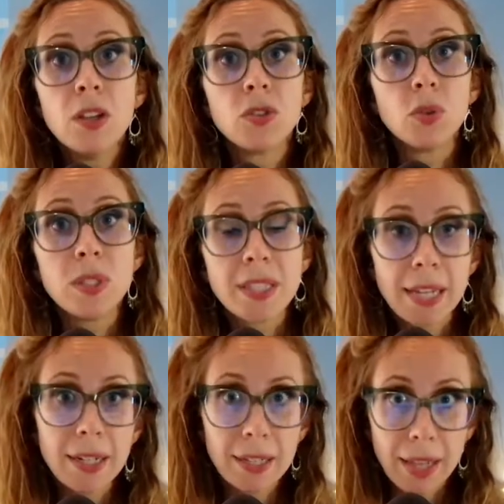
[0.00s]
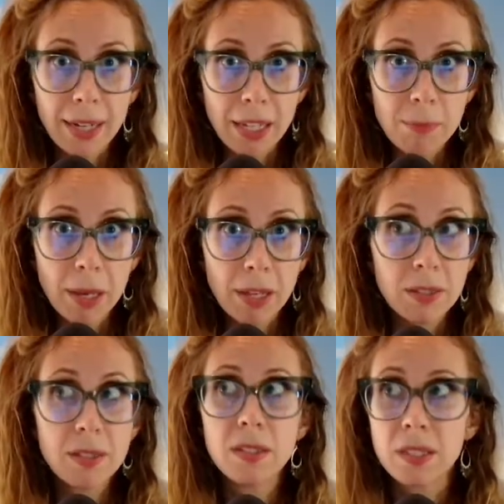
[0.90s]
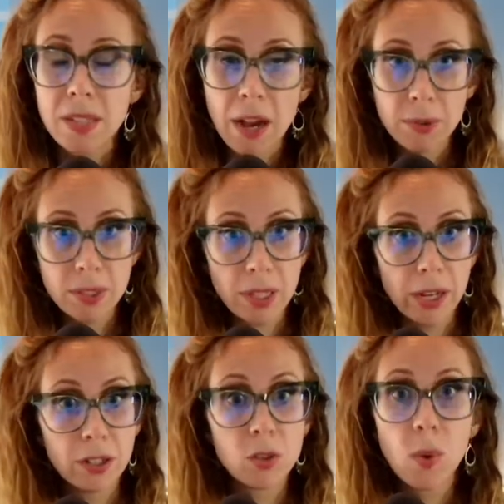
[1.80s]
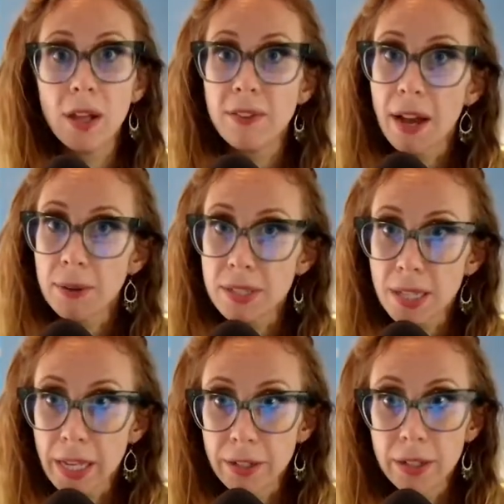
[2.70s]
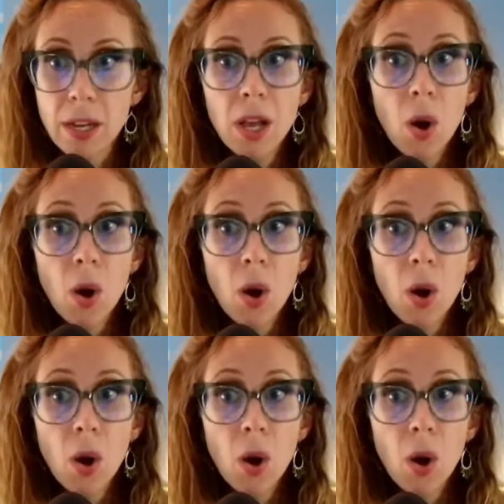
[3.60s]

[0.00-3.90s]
So sending that email 6 hours later, 12 hours later,